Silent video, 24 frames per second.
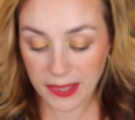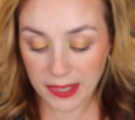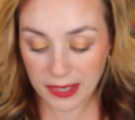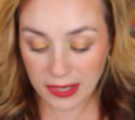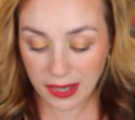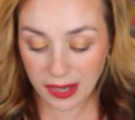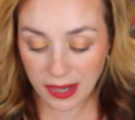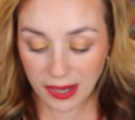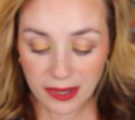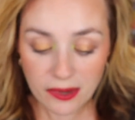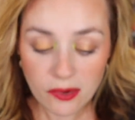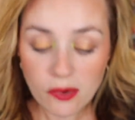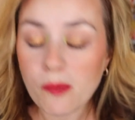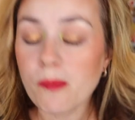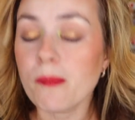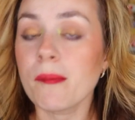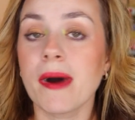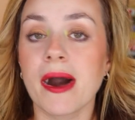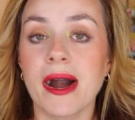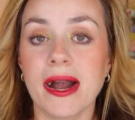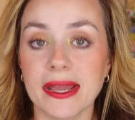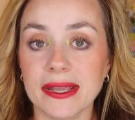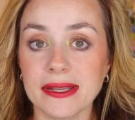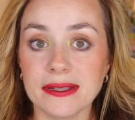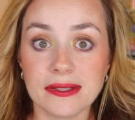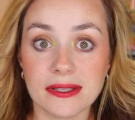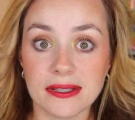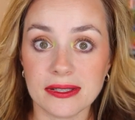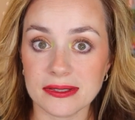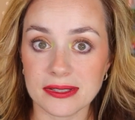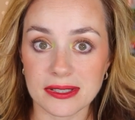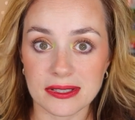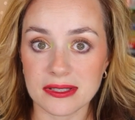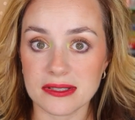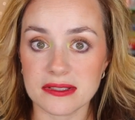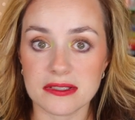And I don't mind
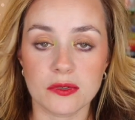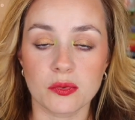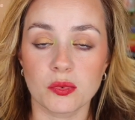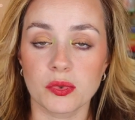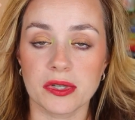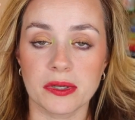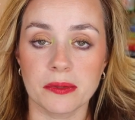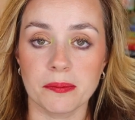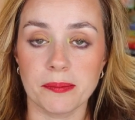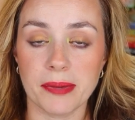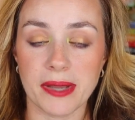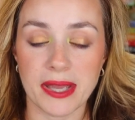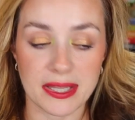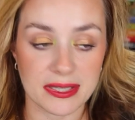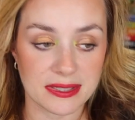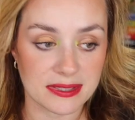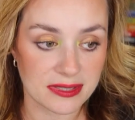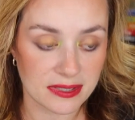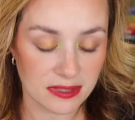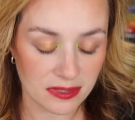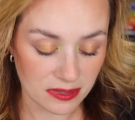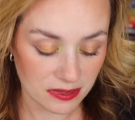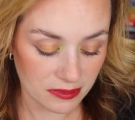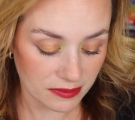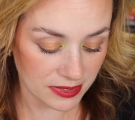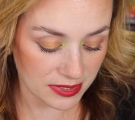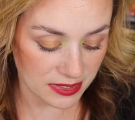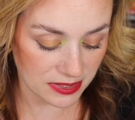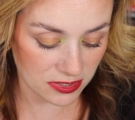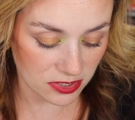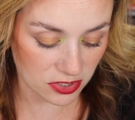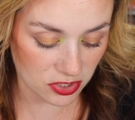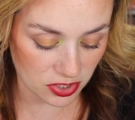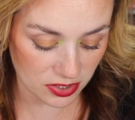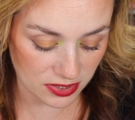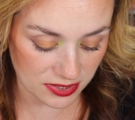that it's a wooden pencil.
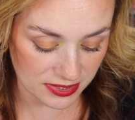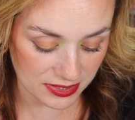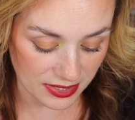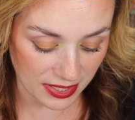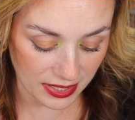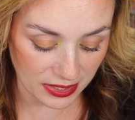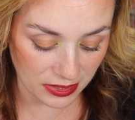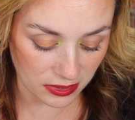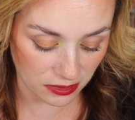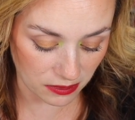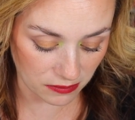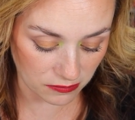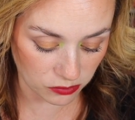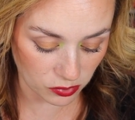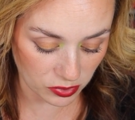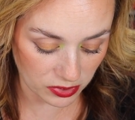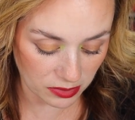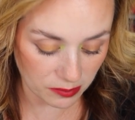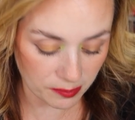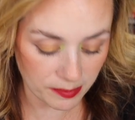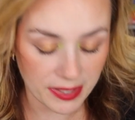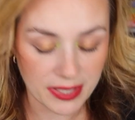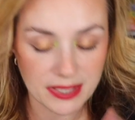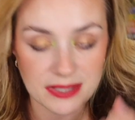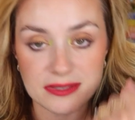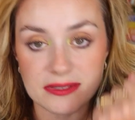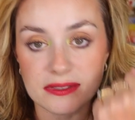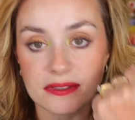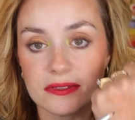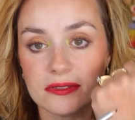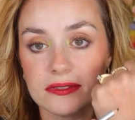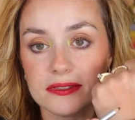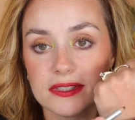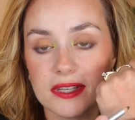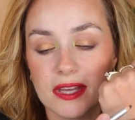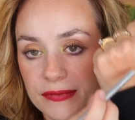It's just, I love wooden
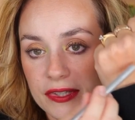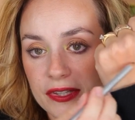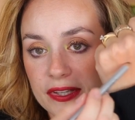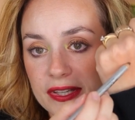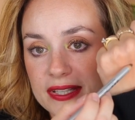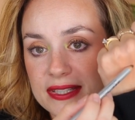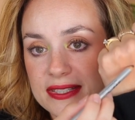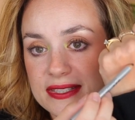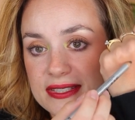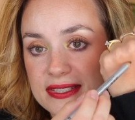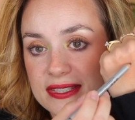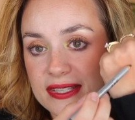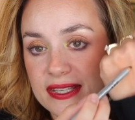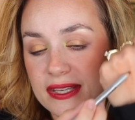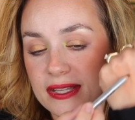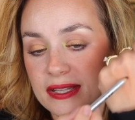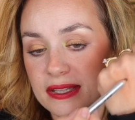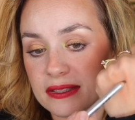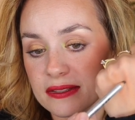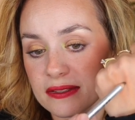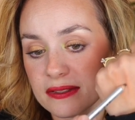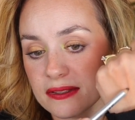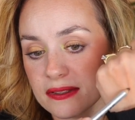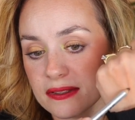pencils. You can see,